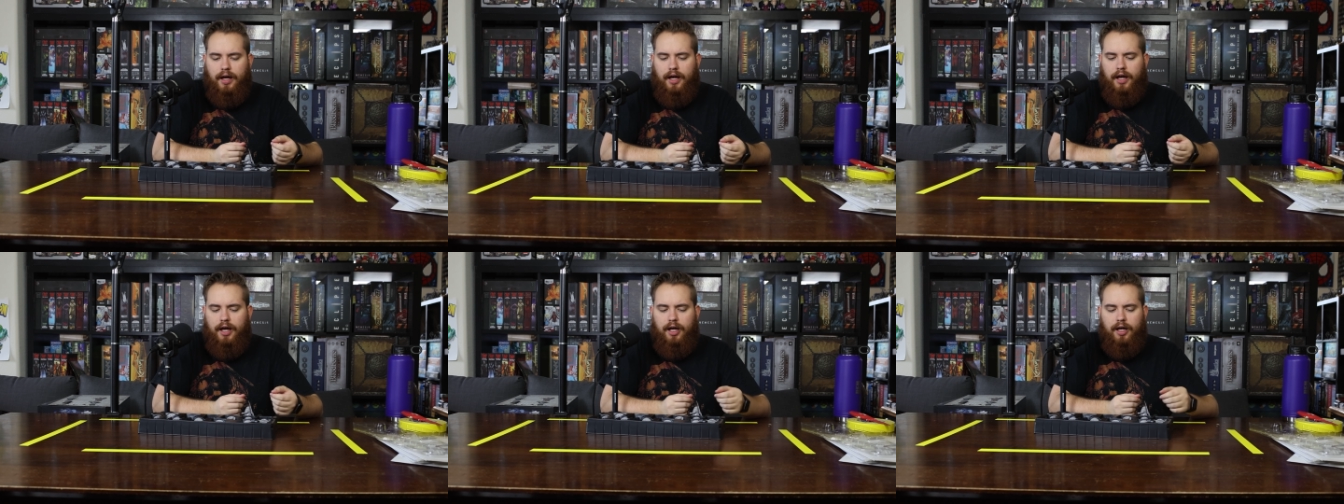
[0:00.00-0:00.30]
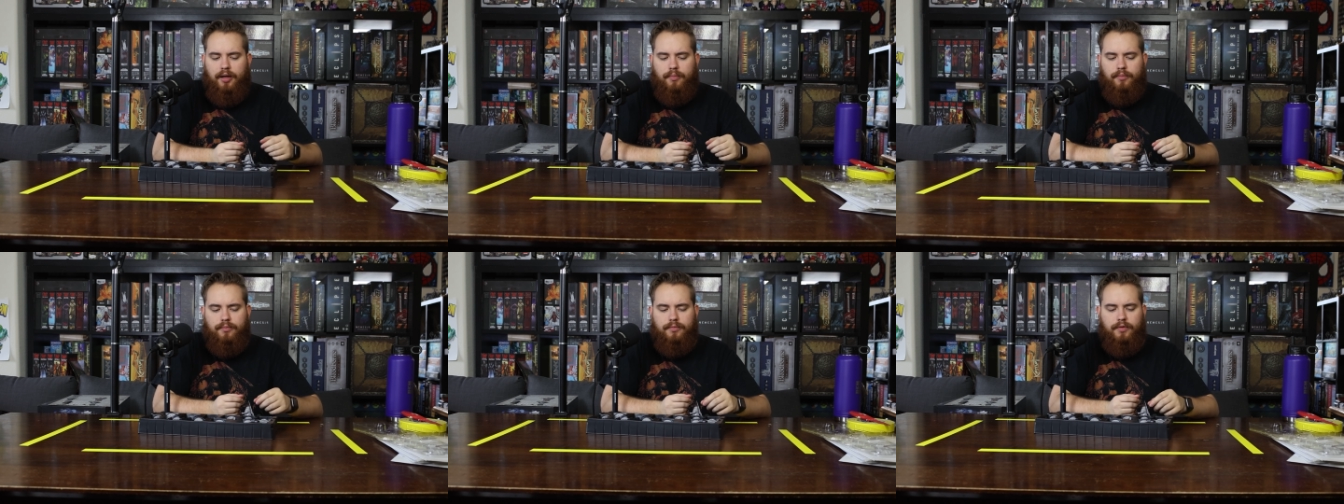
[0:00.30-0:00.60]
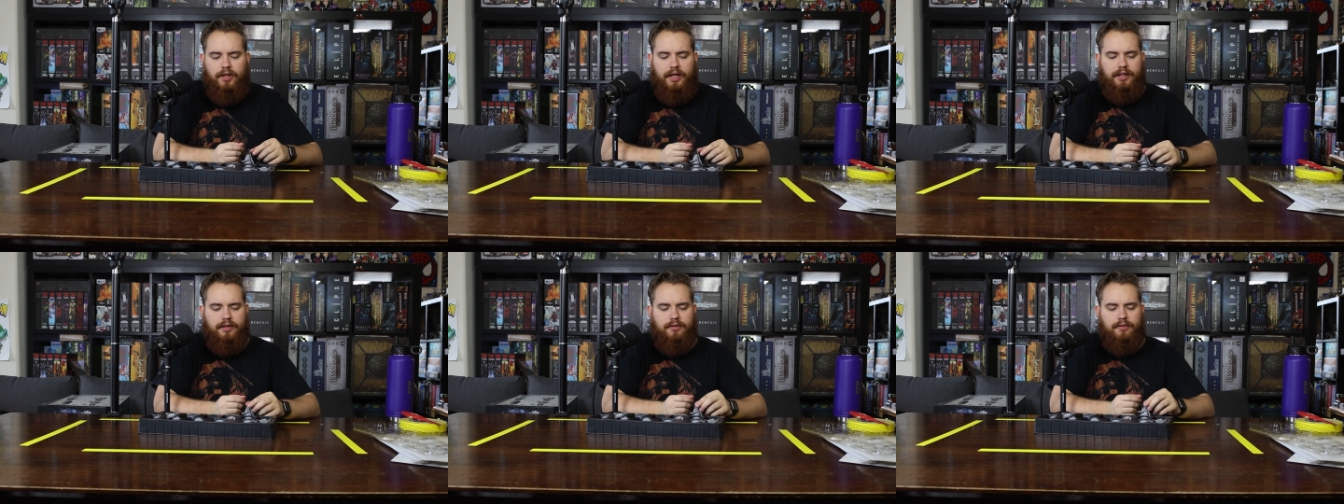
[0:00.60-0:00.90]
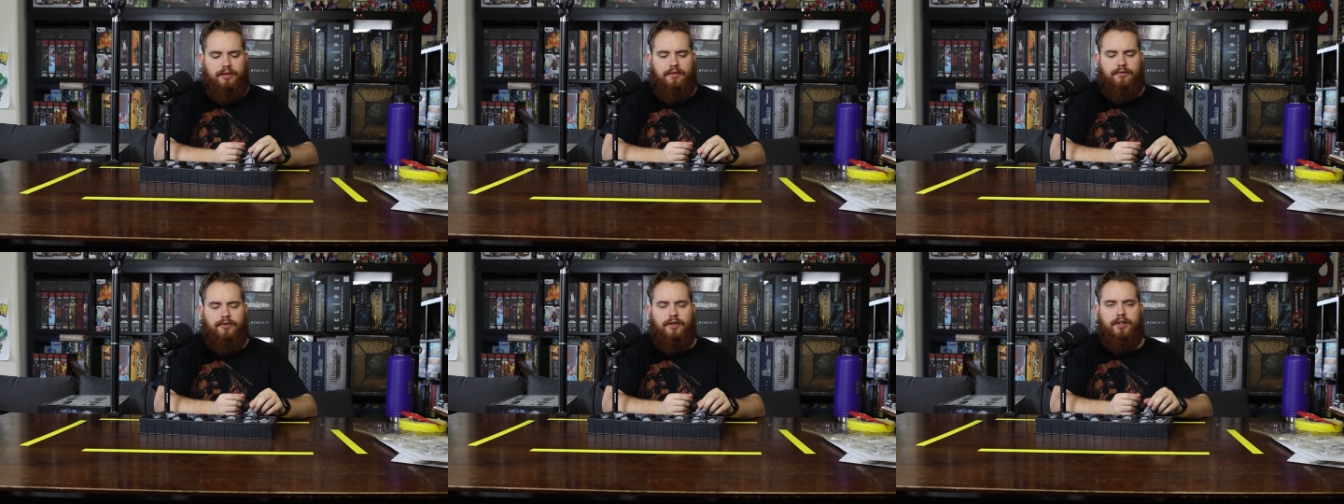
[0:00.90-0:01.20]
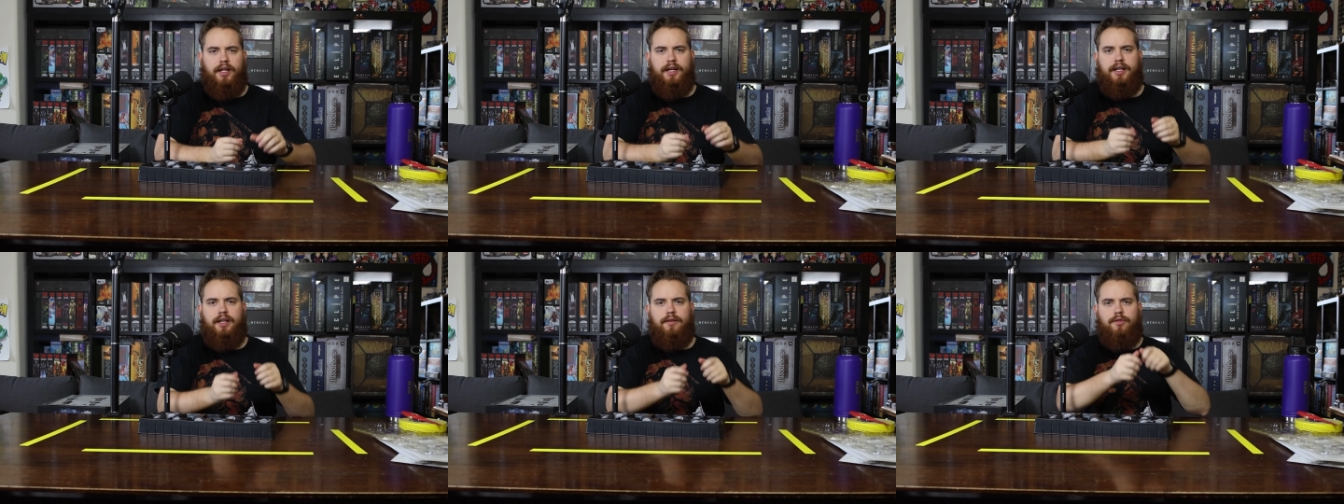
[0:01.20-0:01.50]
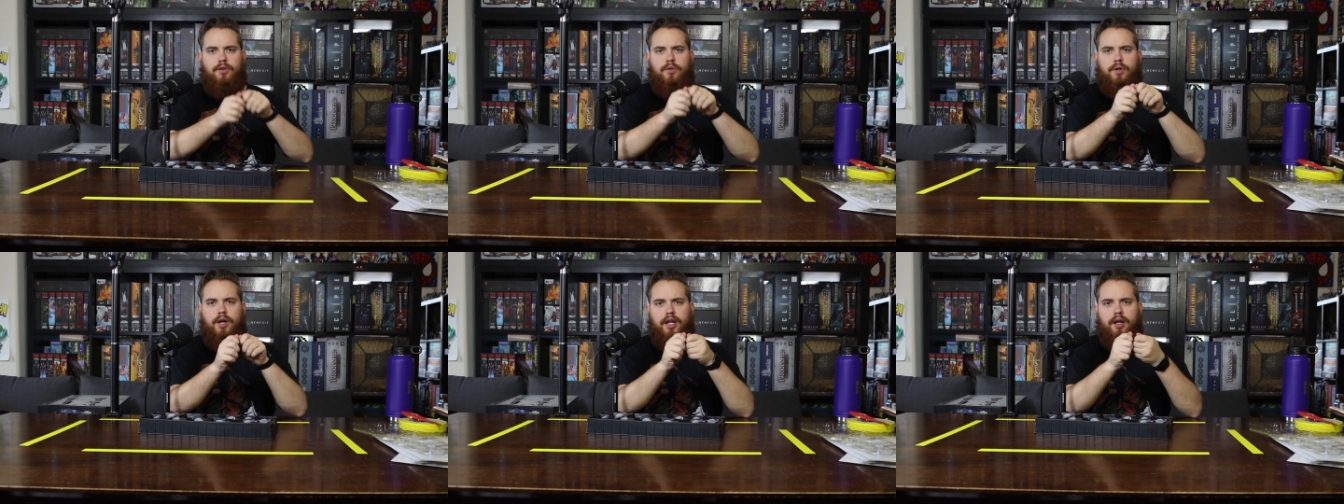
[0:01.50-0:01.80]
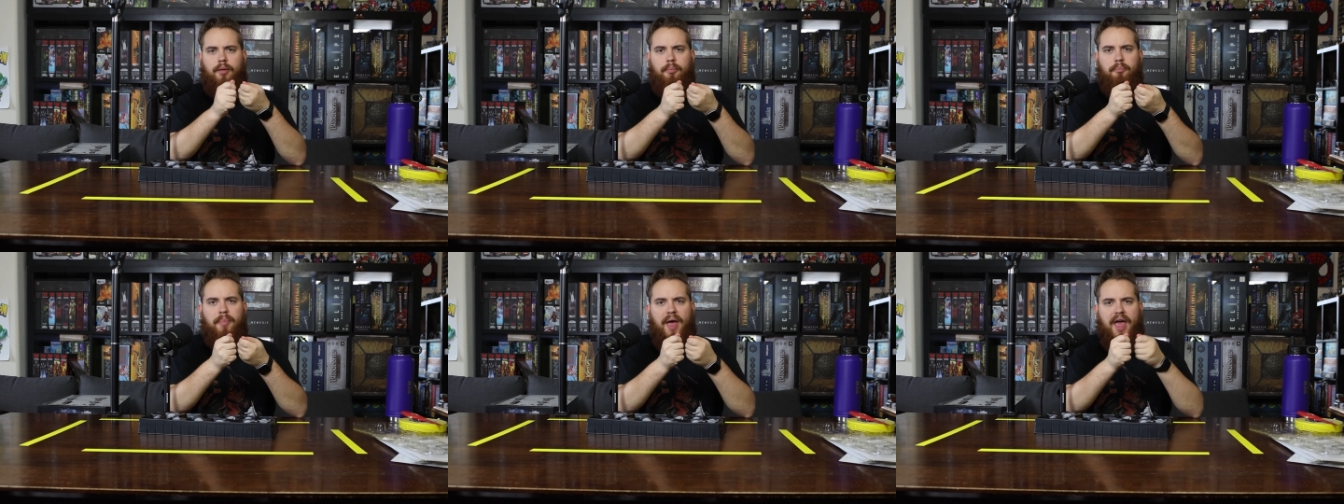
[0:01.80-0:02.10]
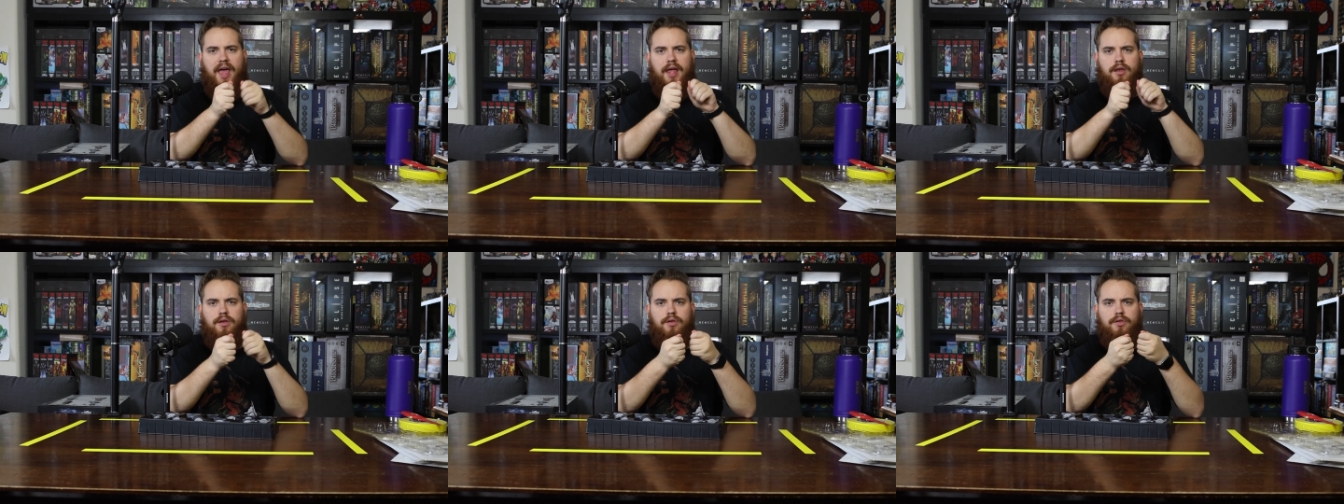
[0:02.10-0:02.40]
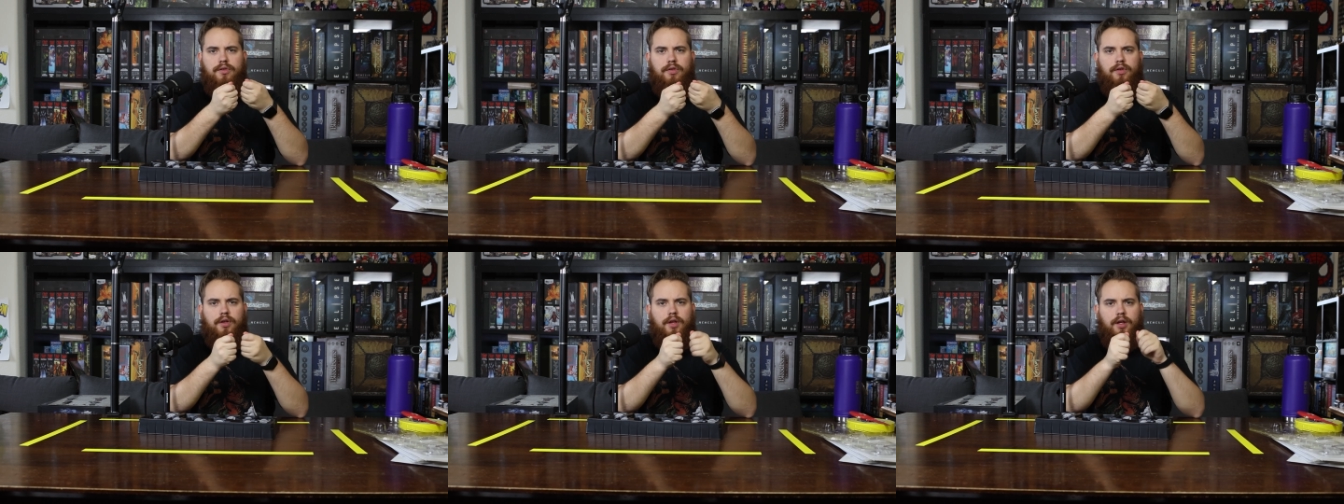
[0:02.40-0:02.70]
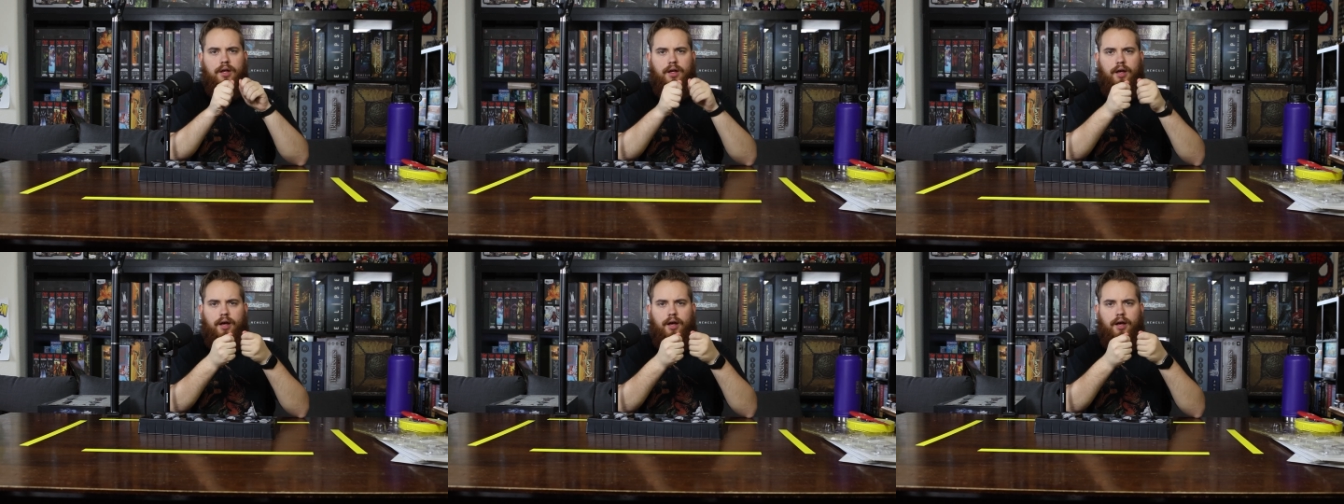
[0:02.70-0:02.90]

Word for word: Um, like they feel like if you kind of bend,